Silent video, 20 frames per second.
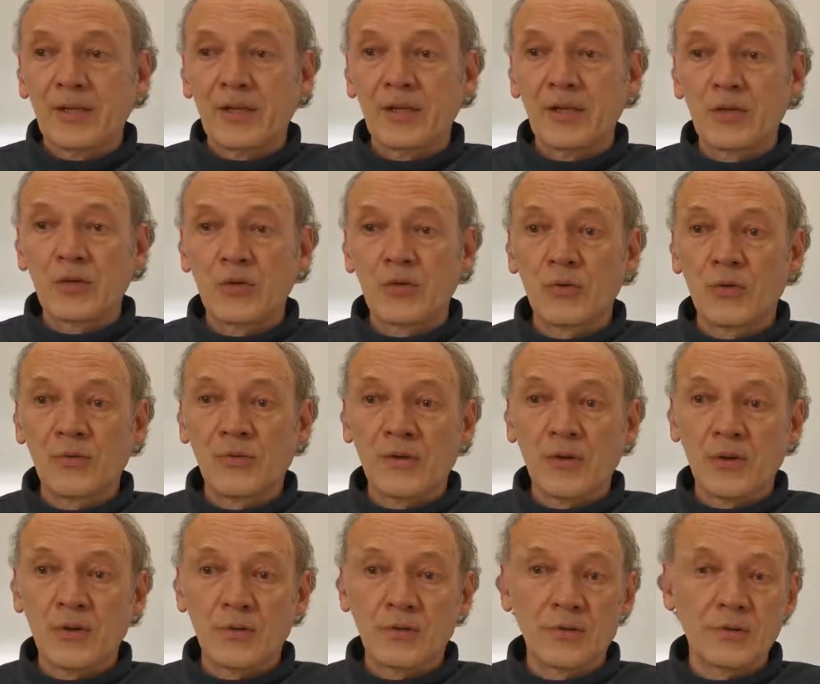And it turns
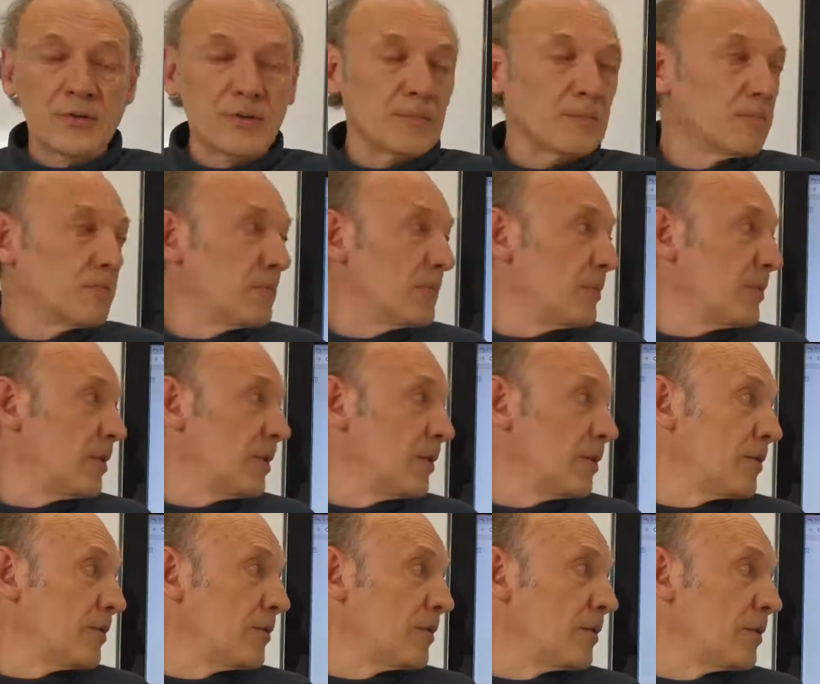out
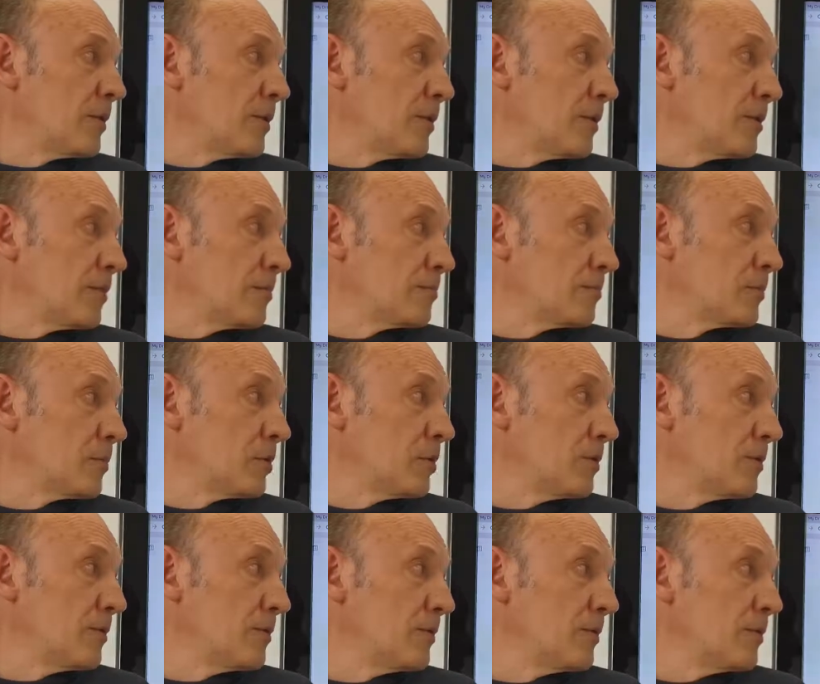that they are
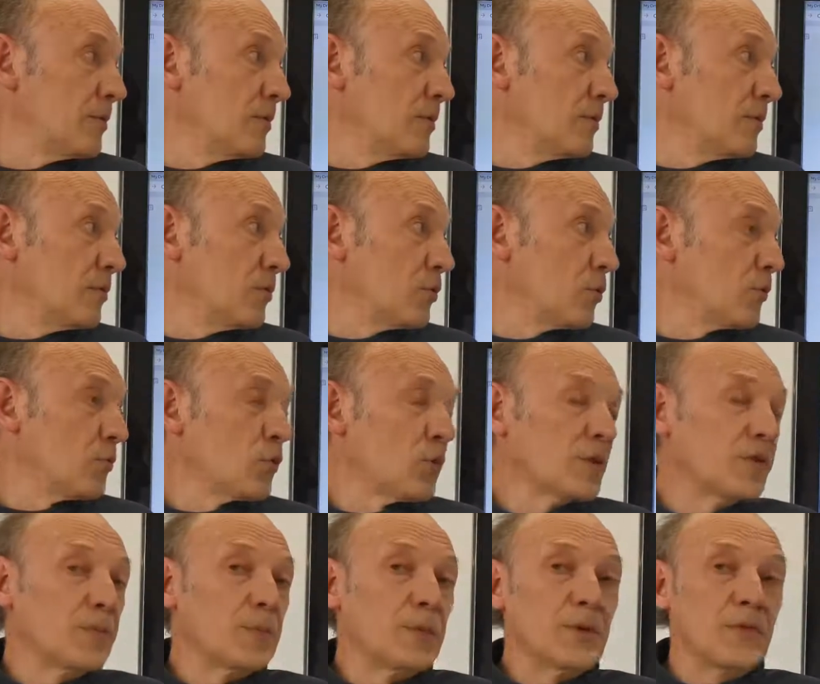not more
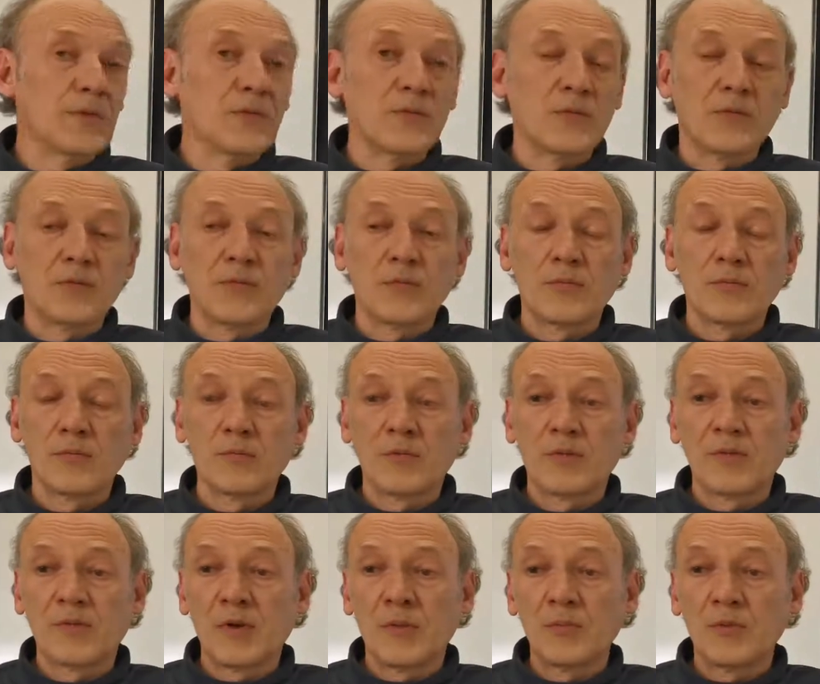expensive.
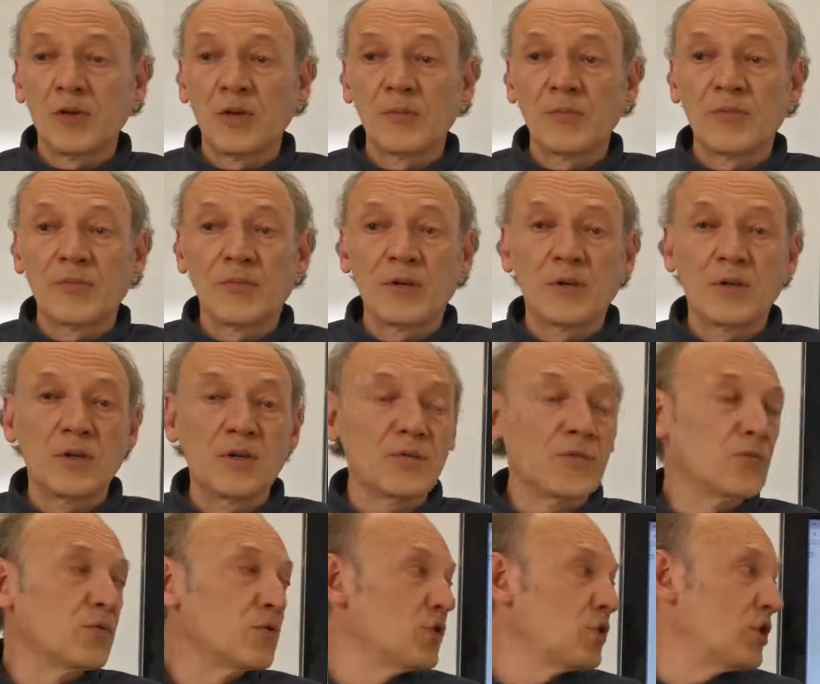Sometimes they are
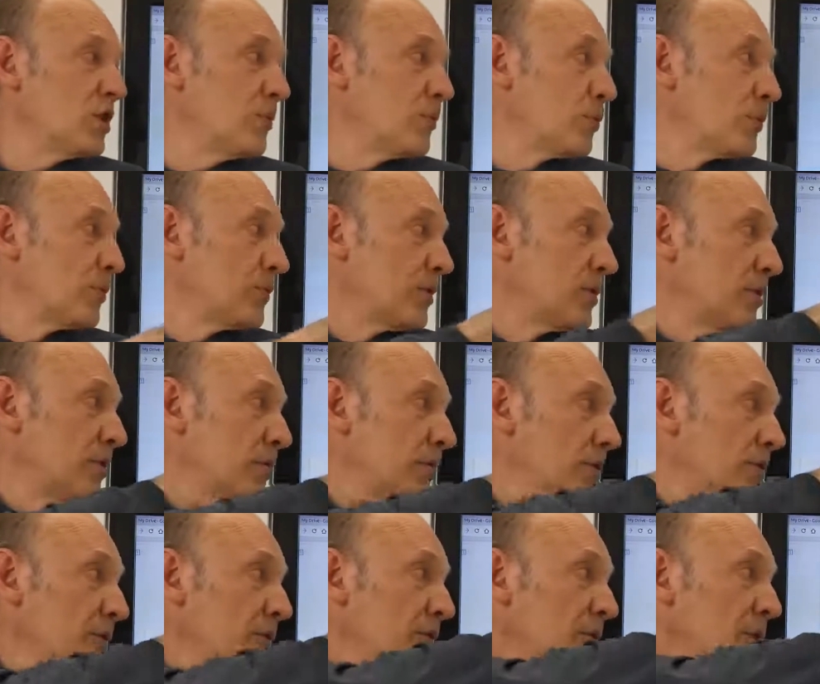even cheaper
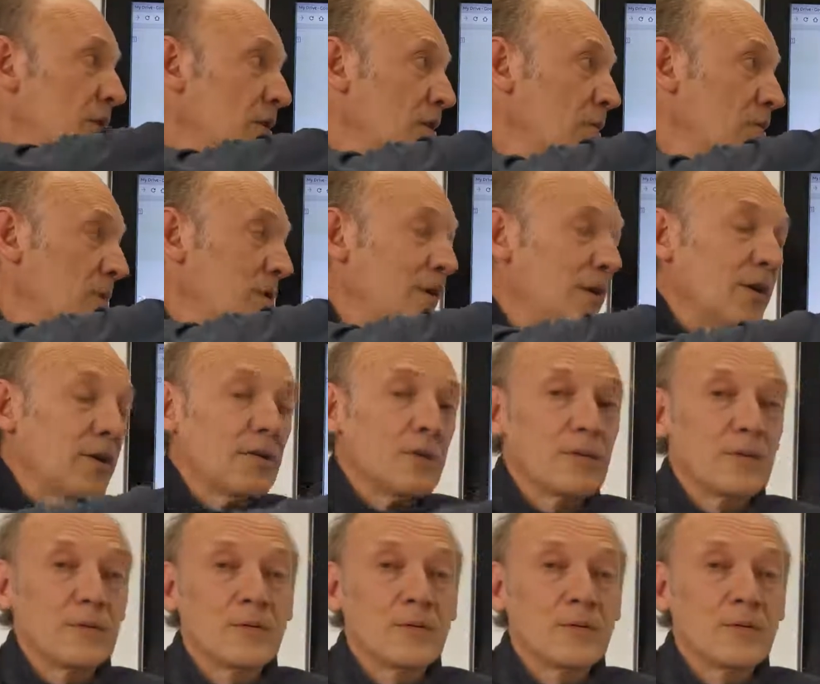than the standard plan.